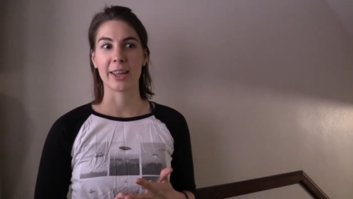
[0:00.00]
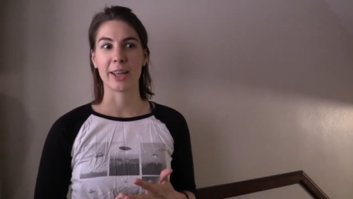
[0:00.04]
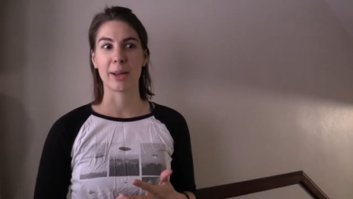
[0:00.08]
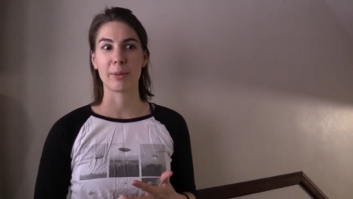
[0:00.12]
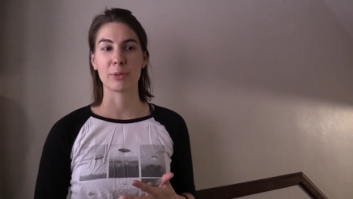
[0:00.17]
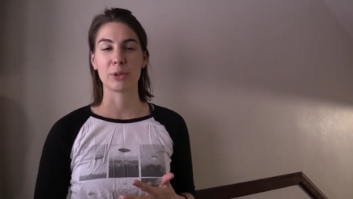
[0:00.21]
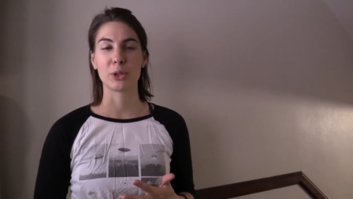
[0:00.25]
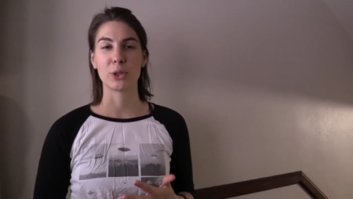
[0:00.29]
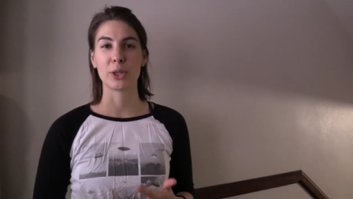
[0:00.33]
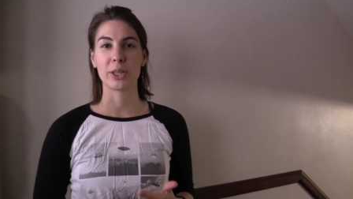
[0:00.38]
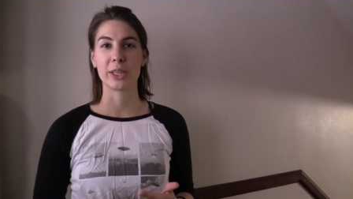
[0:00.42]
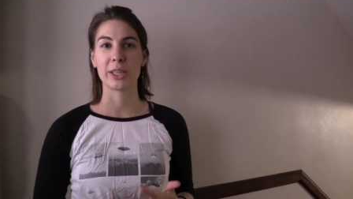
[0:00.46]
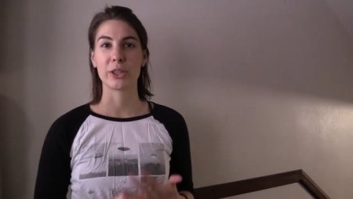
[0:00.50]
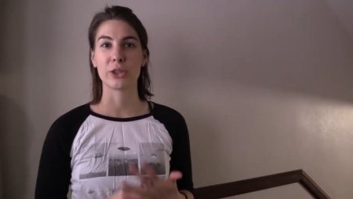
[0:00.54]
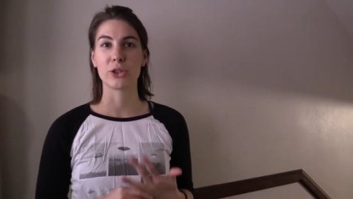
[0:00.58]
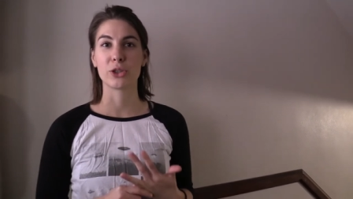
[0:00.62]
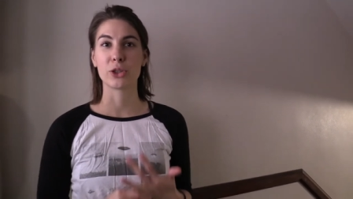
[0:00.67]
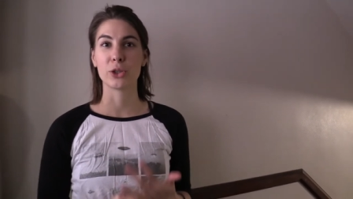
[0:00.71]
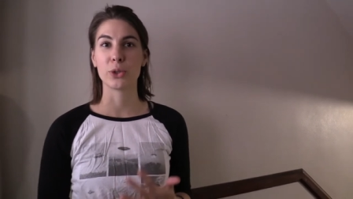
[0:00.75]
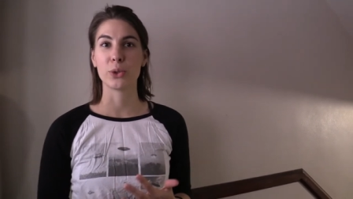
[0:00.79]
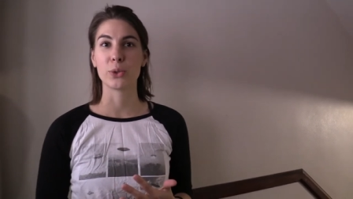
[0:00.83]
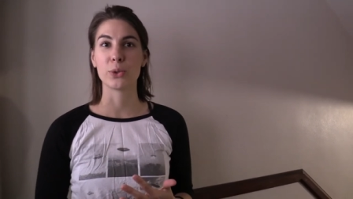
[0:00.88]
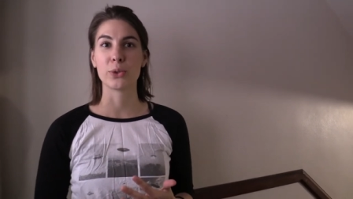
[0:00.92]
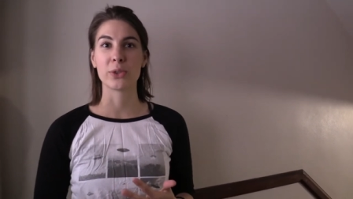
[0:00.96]
the opportunity to
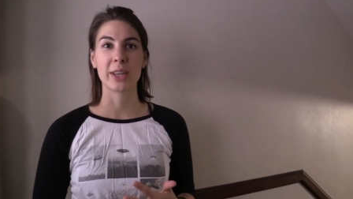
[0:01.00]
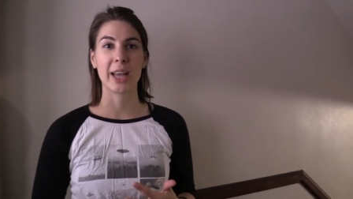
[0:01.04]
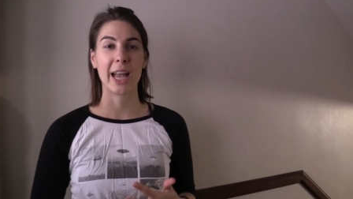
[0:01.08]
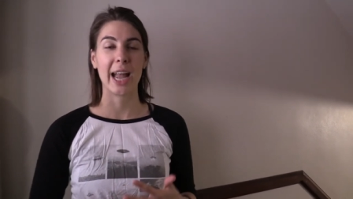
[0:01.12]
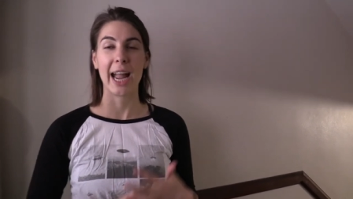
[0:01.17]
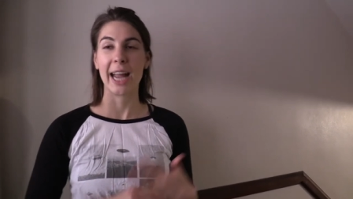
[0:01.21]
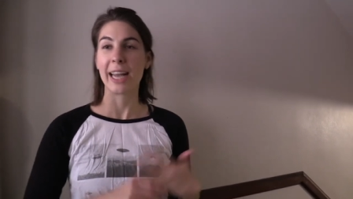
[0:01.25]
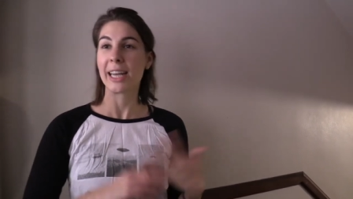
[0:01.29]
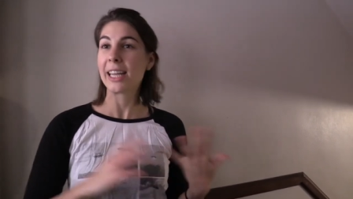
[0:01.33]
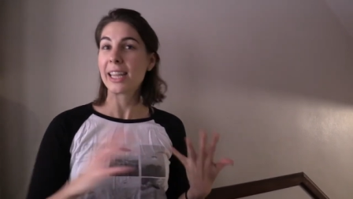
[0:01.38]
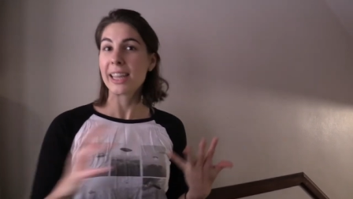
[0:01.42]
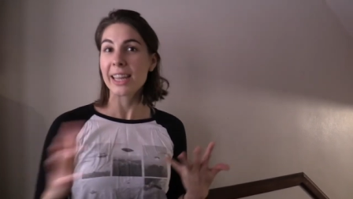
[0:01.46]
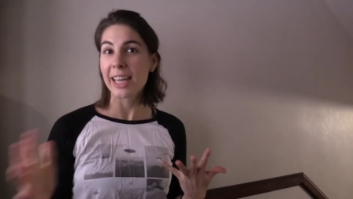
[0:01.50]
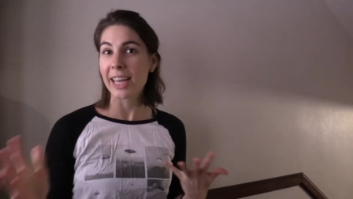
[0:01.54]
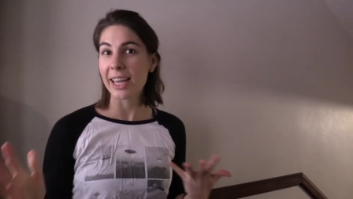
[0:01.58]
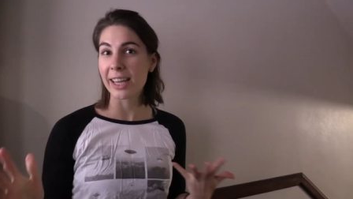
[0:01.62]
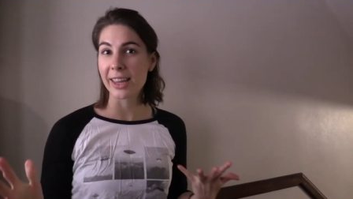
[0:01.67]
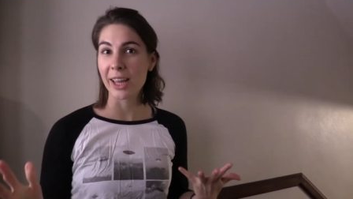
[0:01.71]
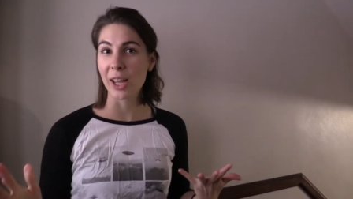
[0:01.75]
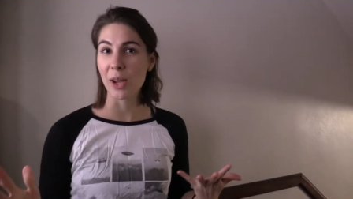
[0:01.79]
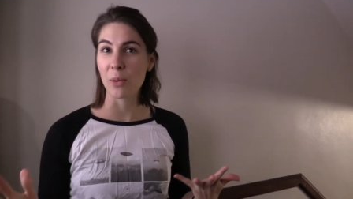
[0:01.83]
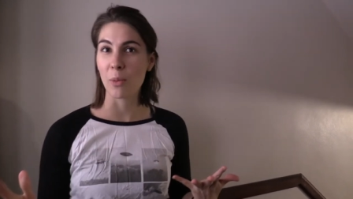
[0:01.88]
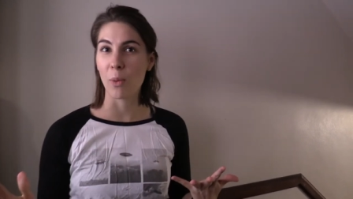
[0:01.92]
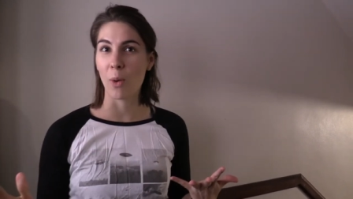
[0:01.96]
choose anything
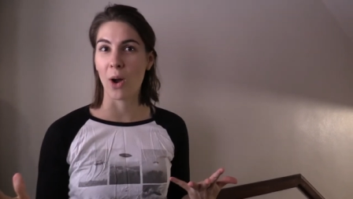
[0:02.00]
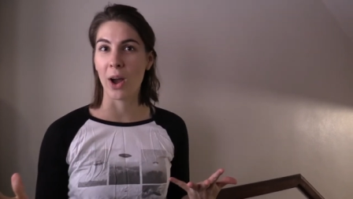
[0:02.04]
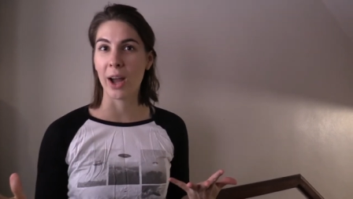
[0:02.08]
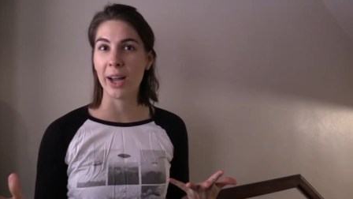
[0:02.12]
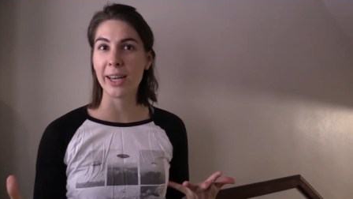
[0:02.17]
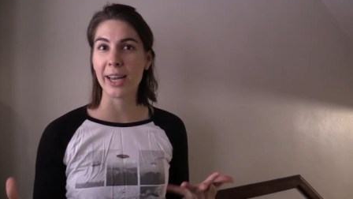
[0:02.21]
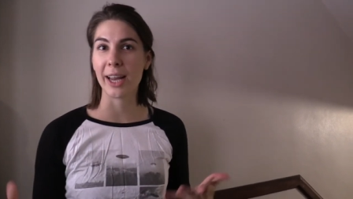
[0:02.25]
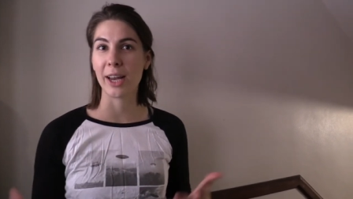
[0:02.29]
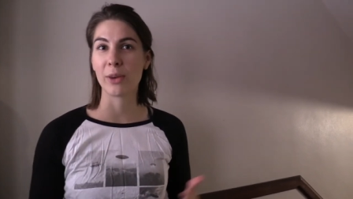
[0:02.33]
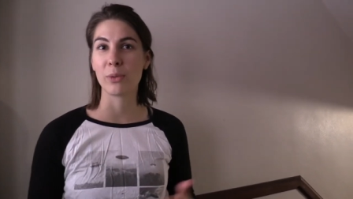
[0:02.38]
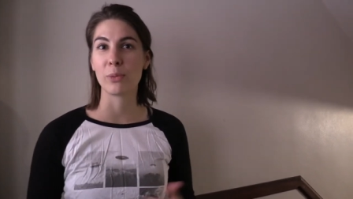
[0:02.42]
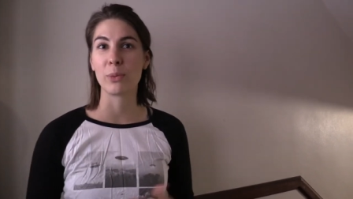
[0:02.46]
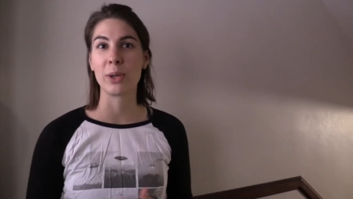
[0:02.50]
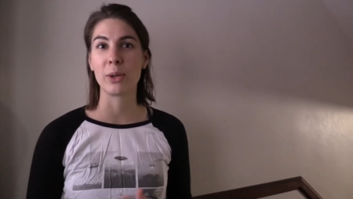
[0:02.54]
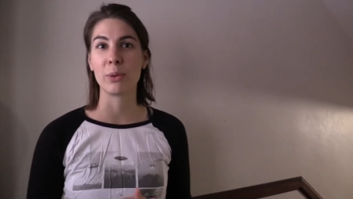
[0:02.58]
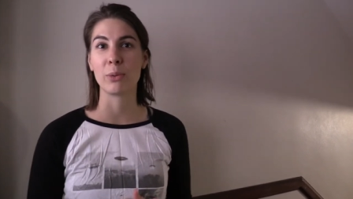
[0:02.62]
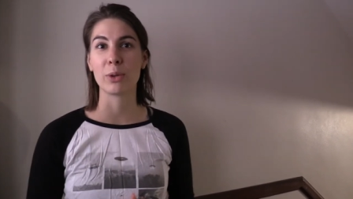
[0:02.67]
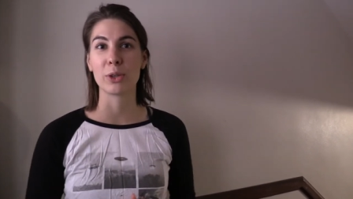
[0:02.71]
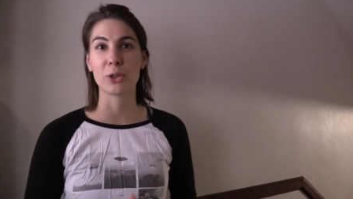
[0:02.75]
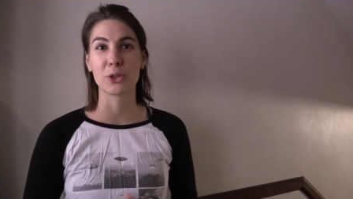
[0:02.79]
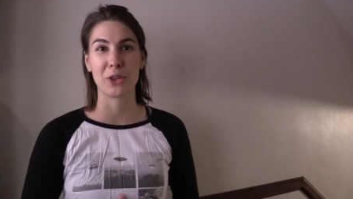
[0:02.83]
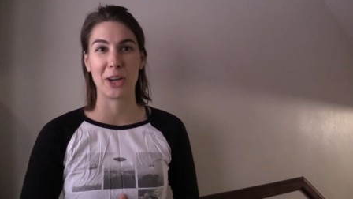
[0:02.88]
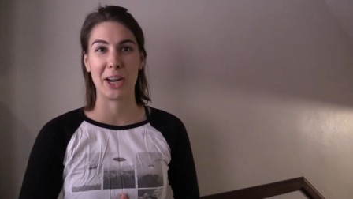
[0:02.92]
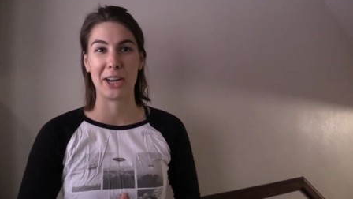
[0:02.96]
they want, and we
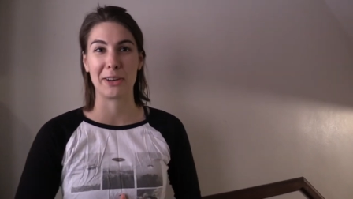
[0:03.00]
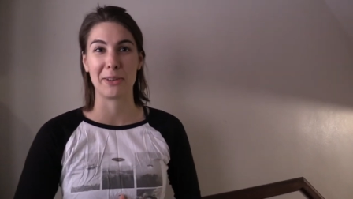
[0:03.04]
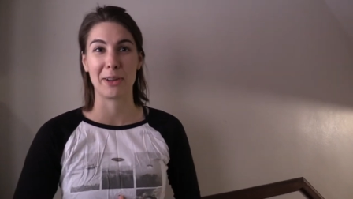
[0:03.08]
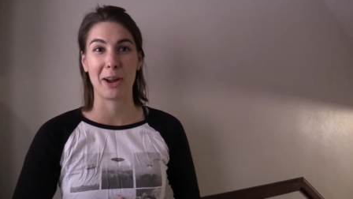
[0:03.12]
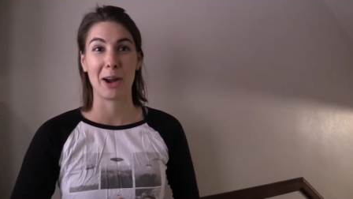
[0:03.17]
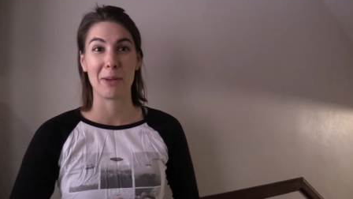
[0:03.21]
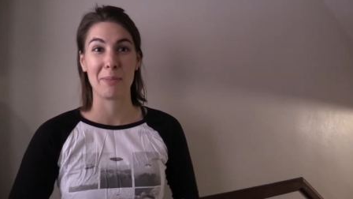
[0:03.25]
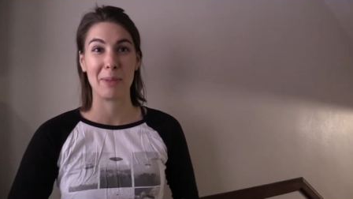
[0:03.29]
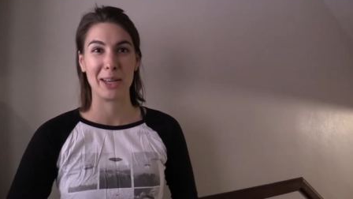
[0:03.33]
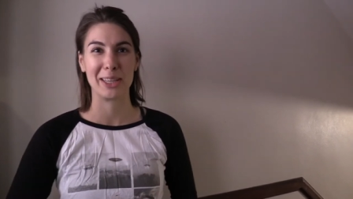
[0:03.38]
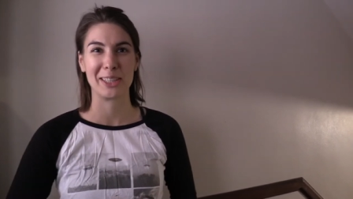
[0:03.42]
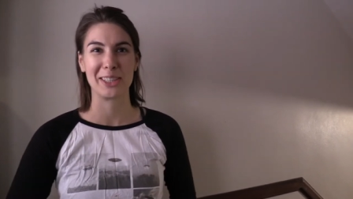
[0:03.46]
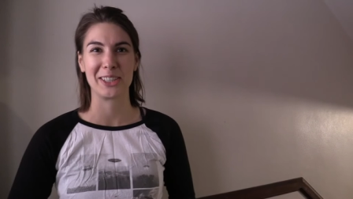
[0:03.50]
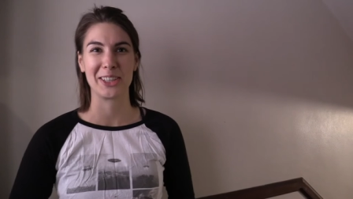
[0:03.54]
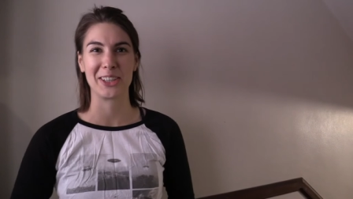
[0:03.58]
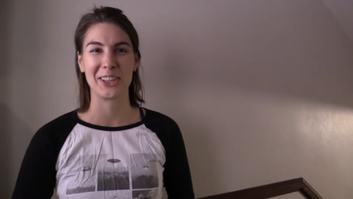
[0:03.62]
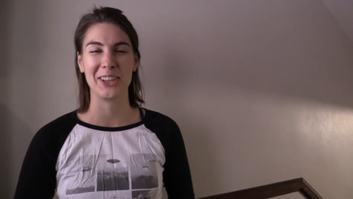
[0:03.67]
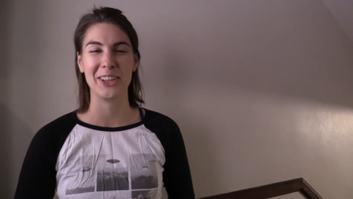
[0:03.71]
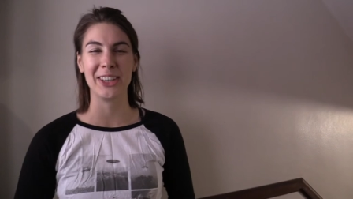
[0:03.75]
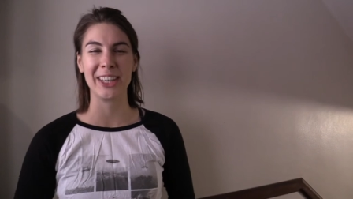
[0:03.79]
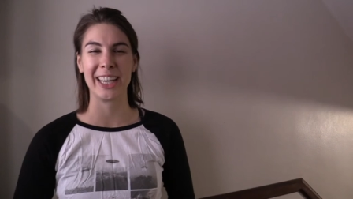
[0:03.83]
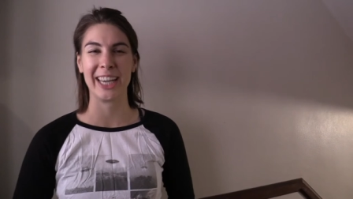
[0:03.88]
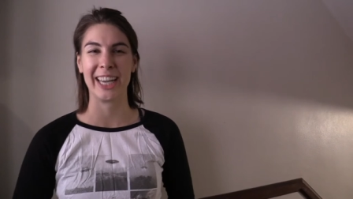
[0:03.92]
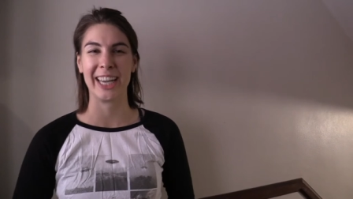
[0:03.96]
will try to, our best to cook